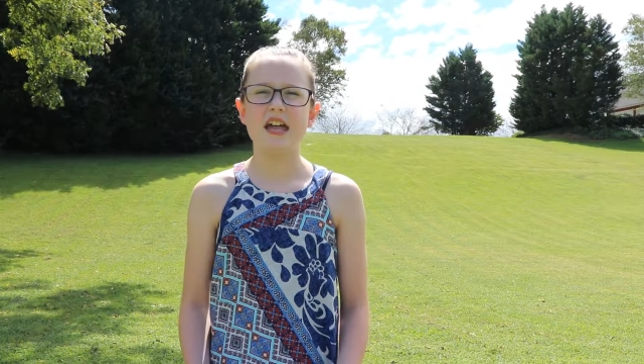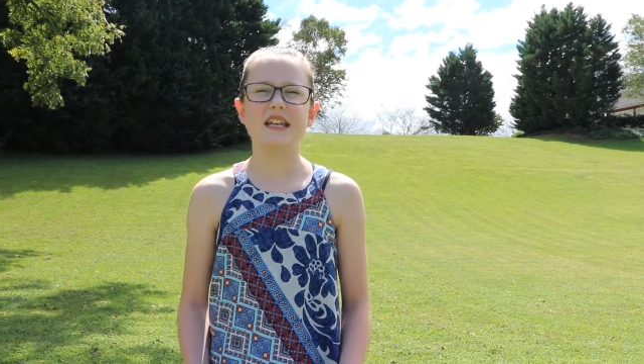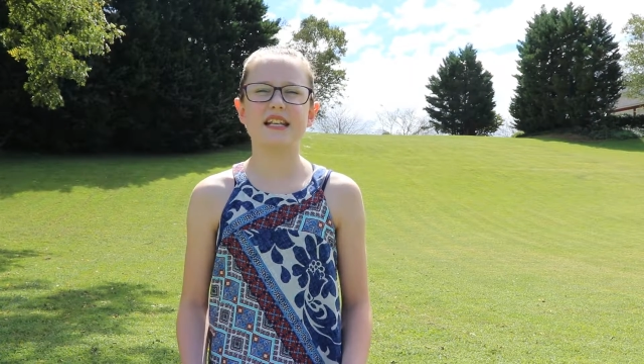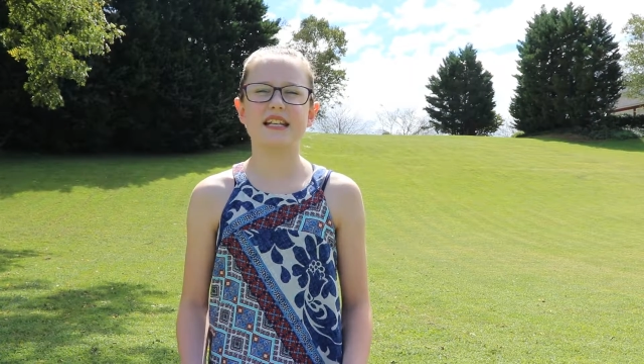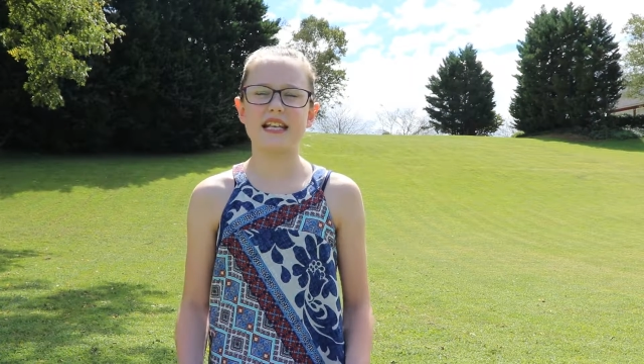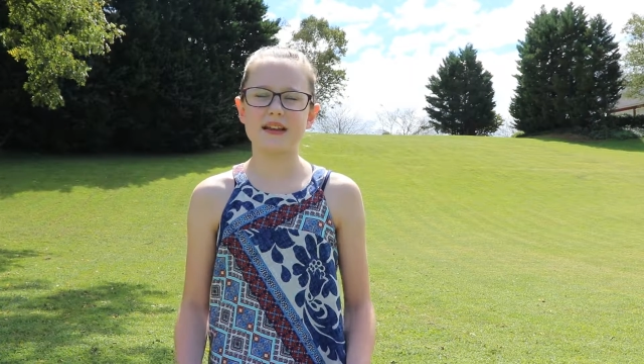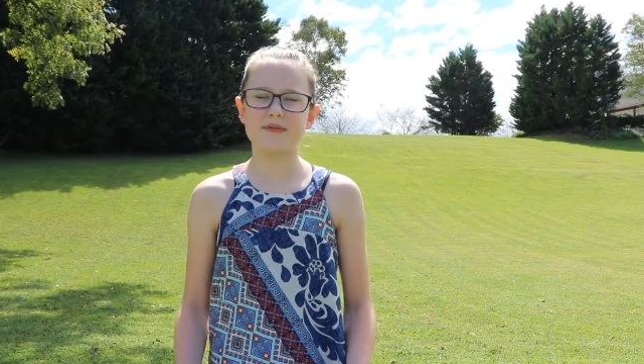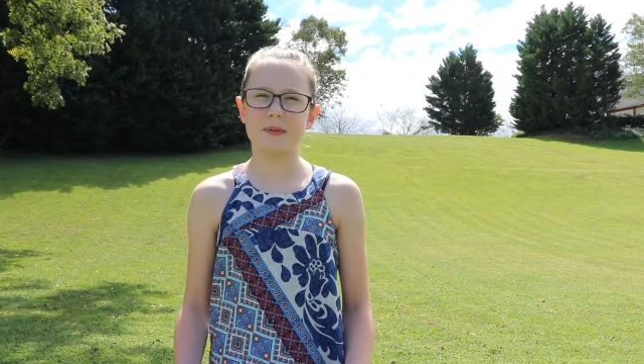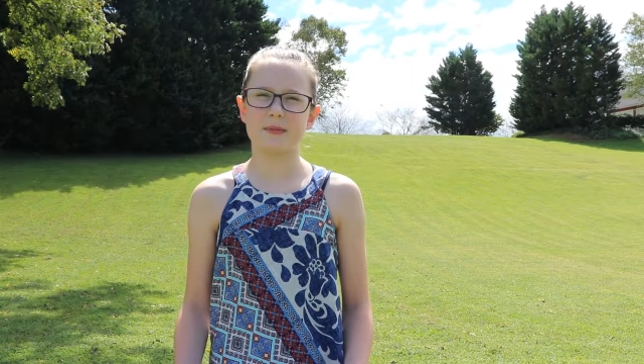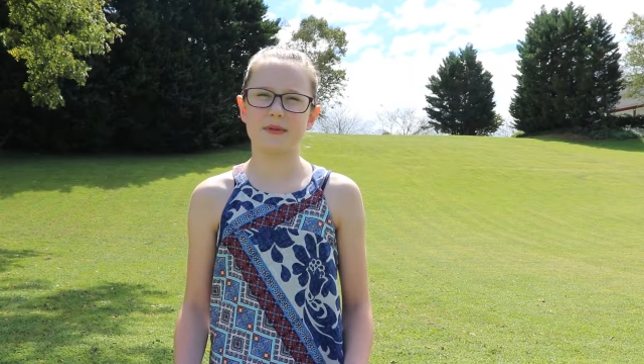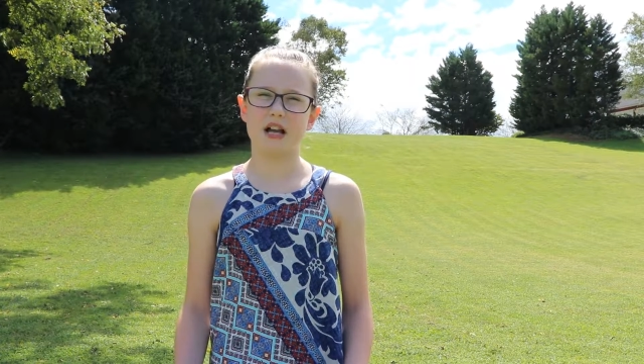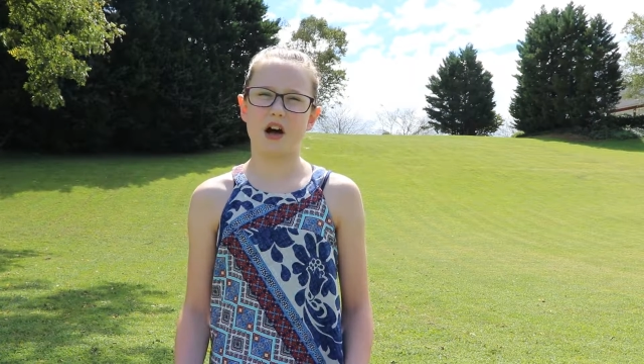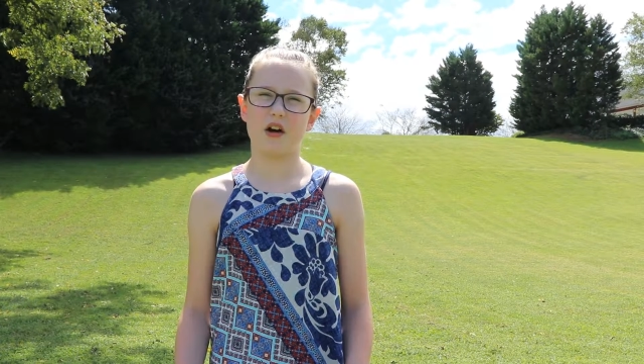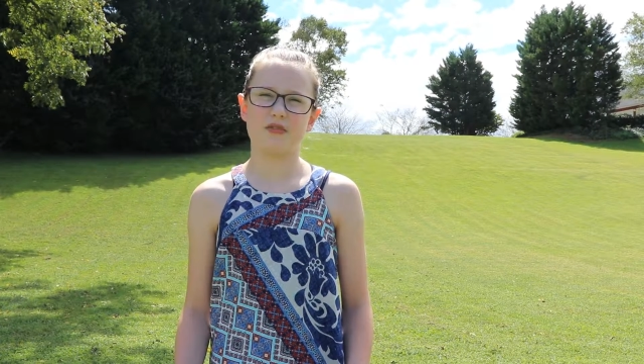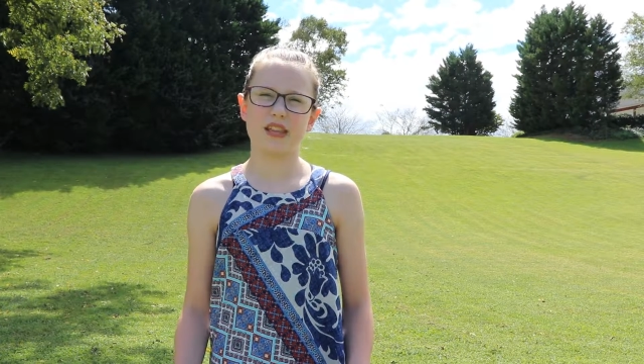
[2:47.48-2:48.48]
deceive
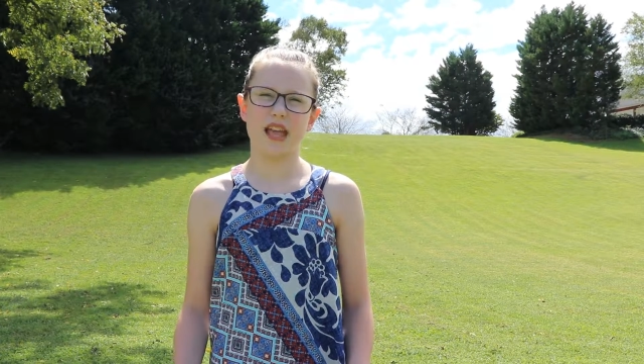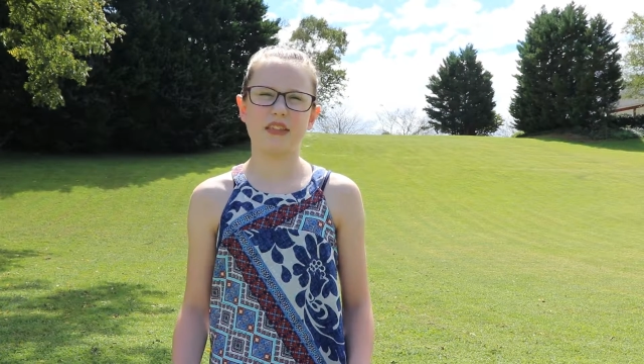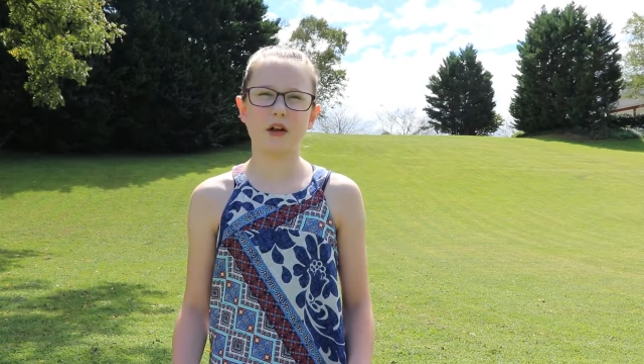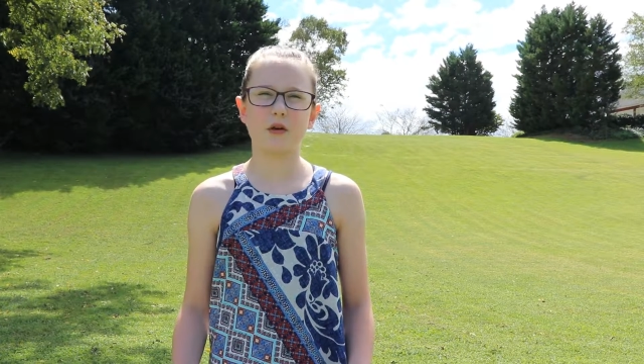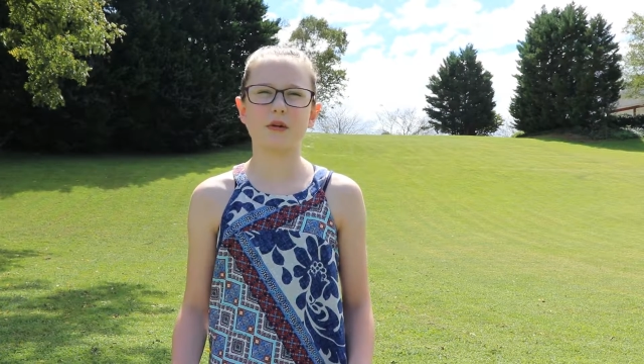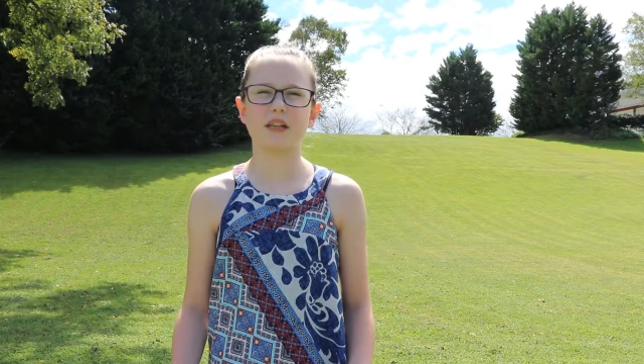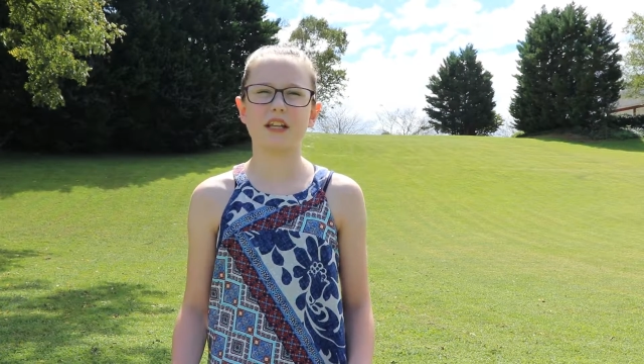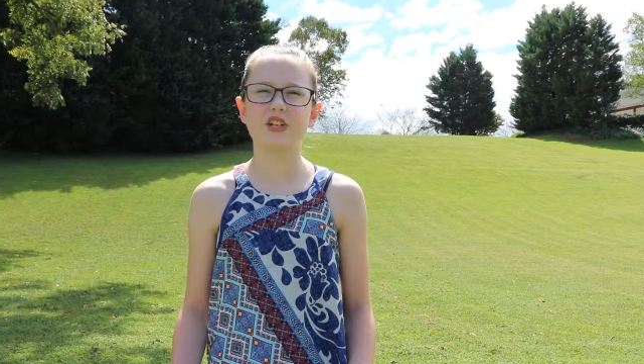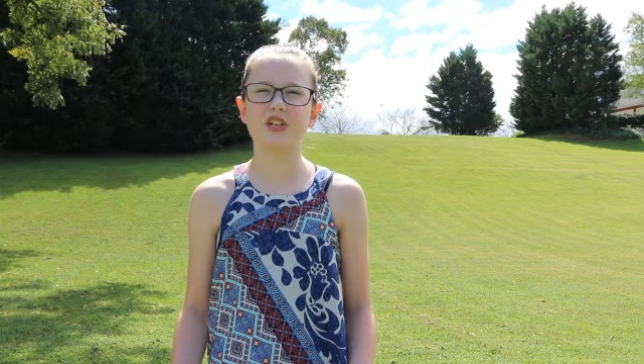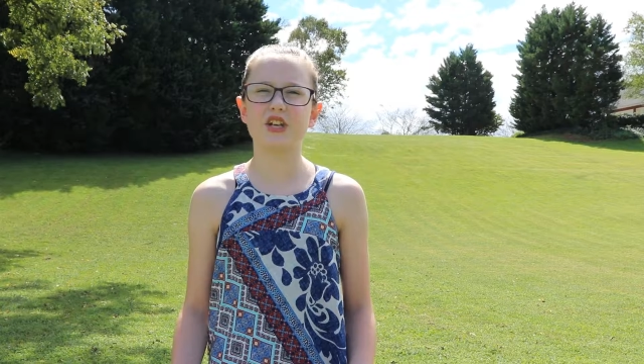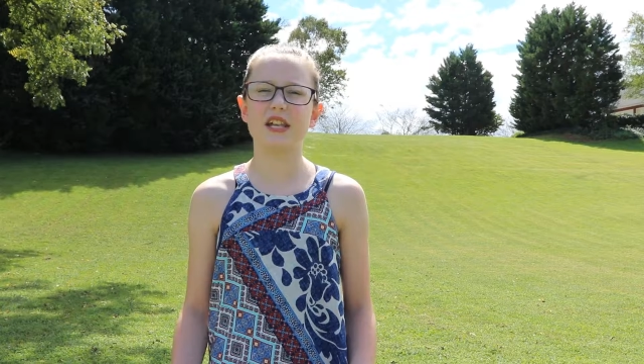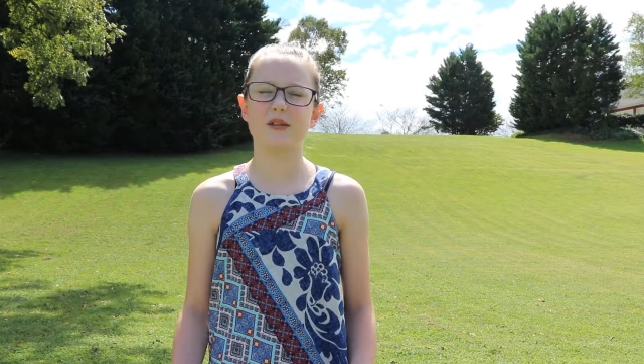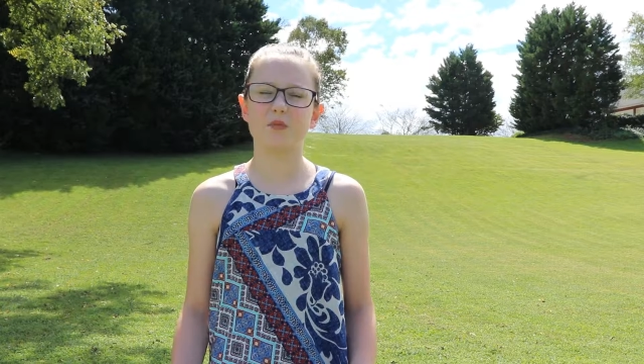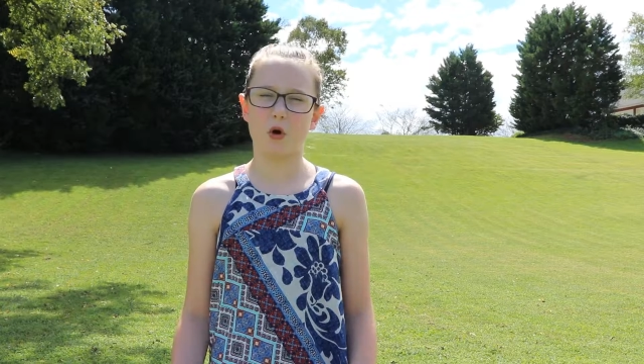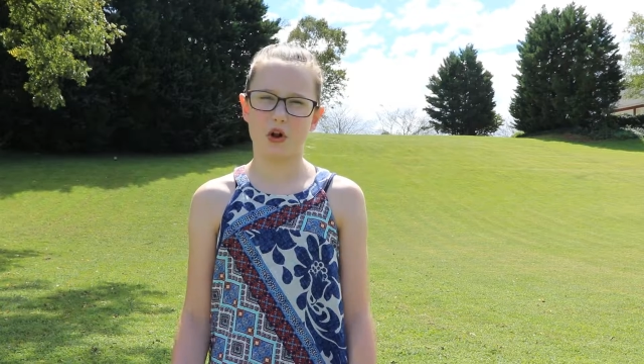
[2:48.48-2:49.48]
themselves, and their
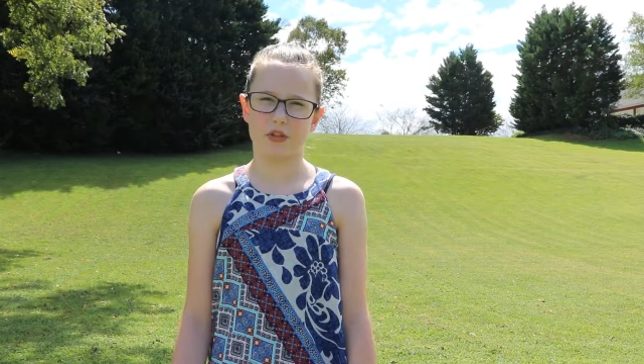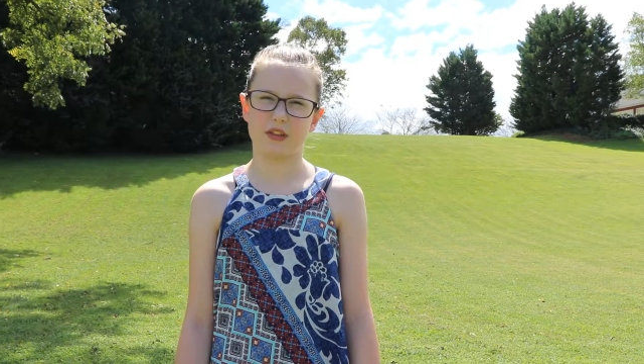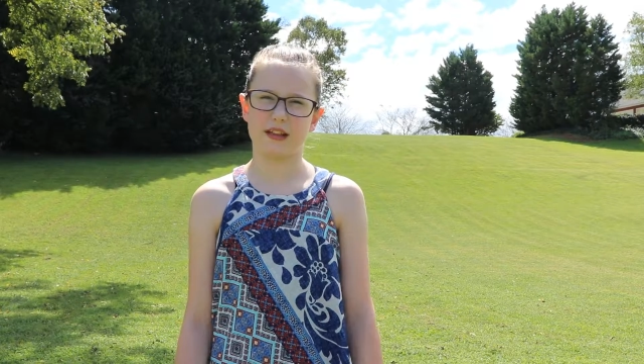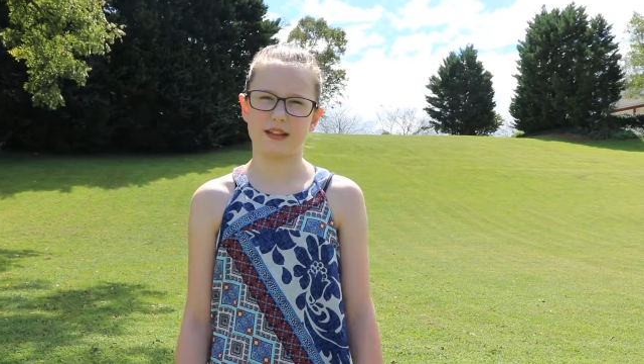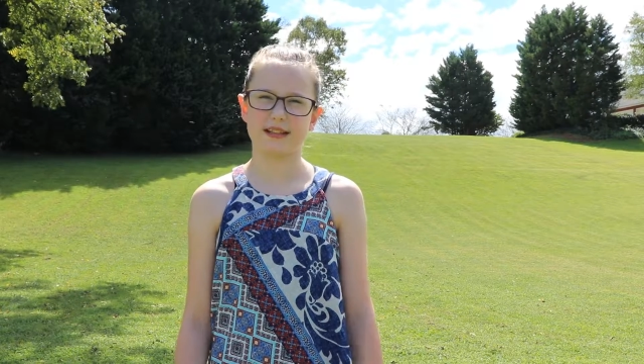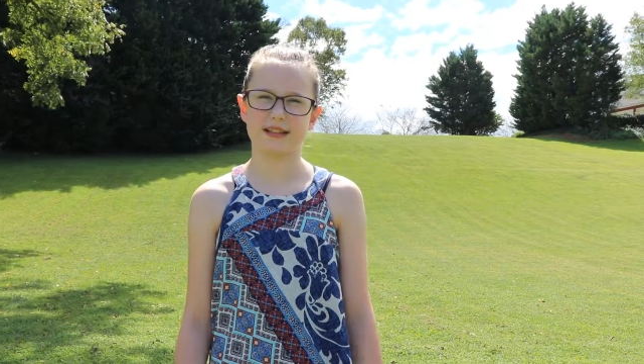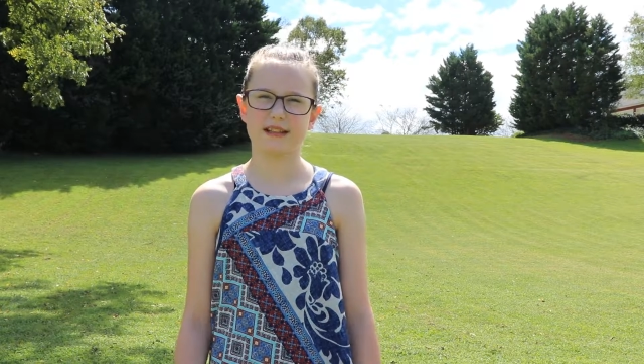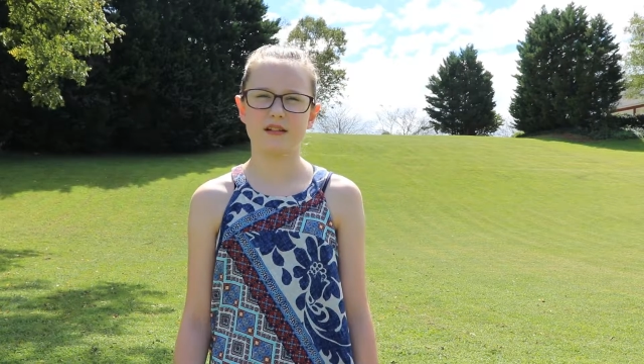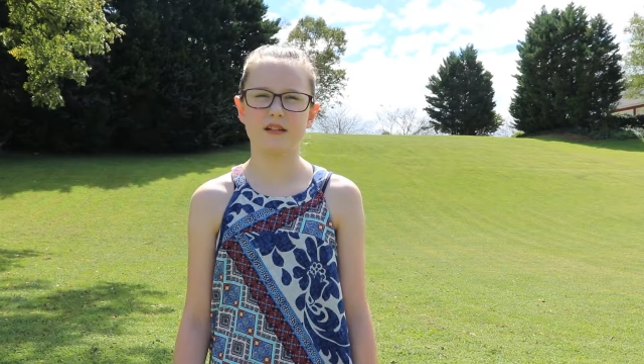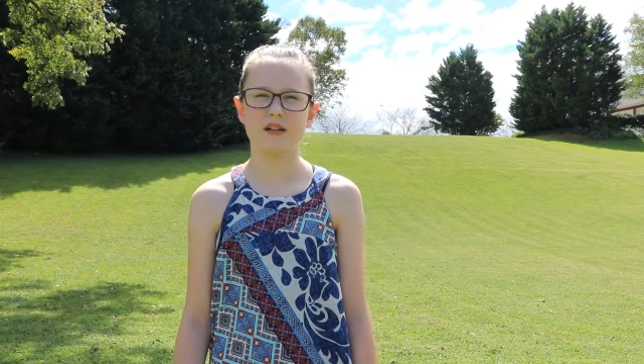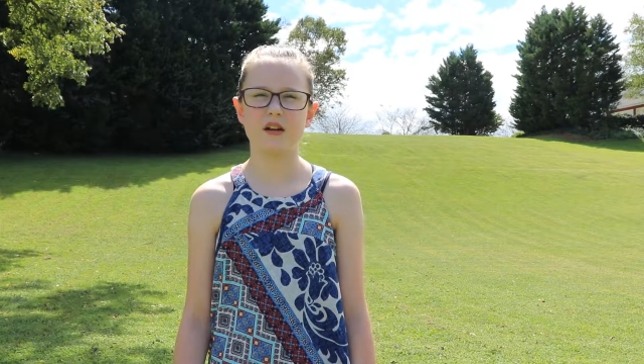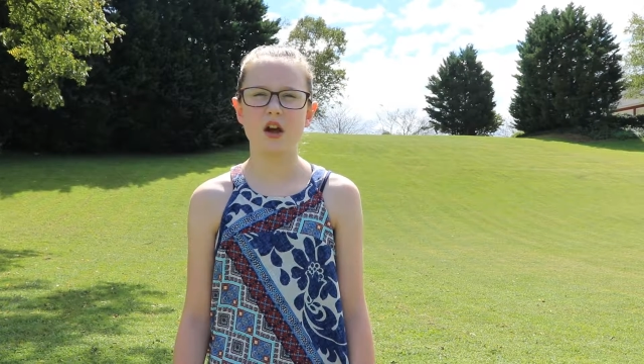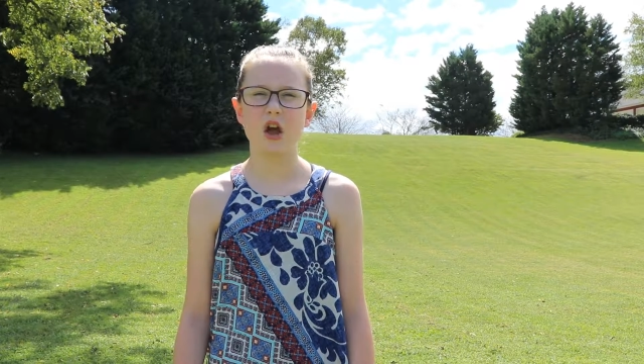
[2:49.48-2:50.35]
religion is worthless.